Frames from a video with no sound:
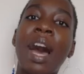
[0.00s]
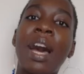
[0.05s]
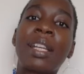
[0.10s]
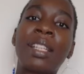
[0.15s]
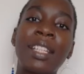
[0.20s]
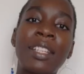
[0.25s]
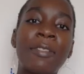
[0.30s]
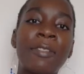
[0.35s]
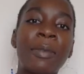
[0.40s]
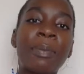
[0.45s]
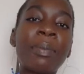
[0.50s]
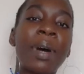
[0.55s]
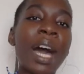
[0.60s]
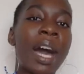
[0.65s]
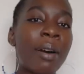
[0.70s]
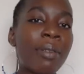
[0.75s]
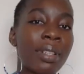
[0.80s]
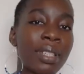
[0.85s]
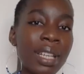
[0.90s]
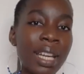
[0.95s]
uneven
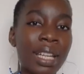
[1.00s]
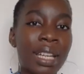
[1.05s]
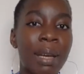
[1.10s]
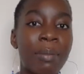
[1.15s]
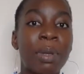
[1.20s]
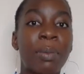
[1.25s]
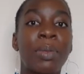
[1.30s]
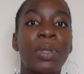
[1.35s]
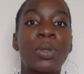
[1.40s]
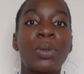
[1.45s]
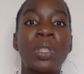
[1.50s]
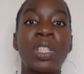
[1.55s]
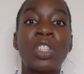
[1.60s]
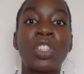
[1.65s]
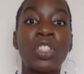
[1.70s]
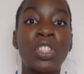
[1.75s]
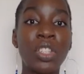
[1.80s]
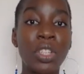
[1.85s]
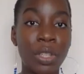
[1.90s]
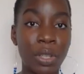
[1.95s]
power dynamic
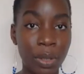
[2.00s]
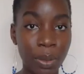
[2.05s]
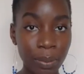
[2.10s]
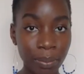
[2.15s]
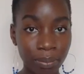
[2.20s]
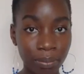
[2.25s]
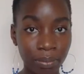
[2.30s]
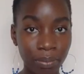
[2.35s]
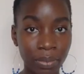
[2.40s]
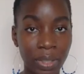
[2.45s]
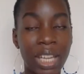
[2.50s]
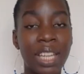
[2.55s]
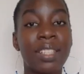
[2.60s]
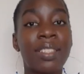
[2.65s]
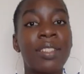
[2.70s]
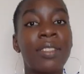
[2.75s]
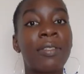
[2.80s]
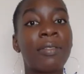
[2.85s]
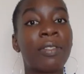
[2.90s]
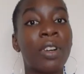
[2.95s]
between you
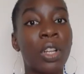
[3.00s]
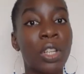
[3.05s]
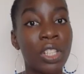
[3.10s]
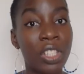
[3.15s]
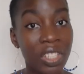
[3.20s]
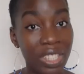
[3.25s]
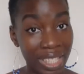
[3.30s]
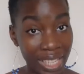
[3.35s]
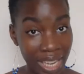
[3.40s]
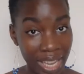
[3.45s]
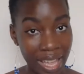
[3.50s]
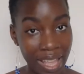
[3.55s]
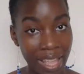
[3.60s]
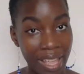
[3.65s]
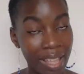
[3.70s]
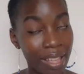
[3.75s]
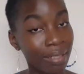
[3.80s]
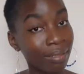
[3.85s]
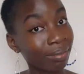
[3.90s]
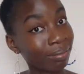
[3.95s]
as the
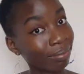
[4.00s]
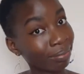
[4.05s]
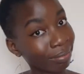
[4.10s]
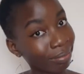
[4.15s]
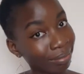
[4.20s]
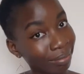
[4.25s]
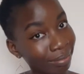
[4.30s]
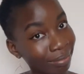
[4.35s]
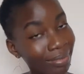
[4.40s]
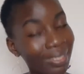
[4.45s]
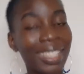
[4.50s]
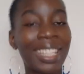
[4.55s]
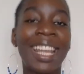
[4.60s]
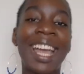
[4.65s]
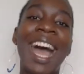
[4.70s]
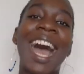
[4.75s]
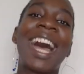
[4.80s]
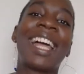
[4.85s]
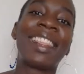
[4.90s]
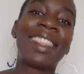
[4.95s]
volunteer
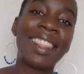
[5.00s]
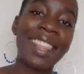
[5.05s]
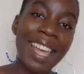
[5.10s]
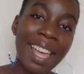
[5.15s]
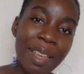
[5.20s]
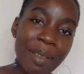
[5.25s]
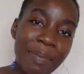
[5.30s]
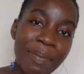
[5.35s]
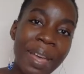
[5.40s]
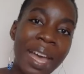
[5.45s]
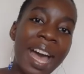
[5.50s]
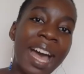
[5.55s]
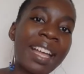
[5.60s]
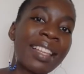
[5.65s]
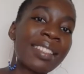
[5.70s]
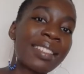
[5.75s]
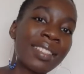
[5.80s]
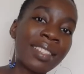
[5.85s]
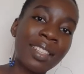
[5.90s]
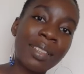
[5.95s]
and them
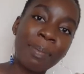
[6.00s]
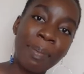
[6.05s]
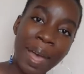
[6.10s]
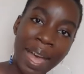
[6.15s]
as the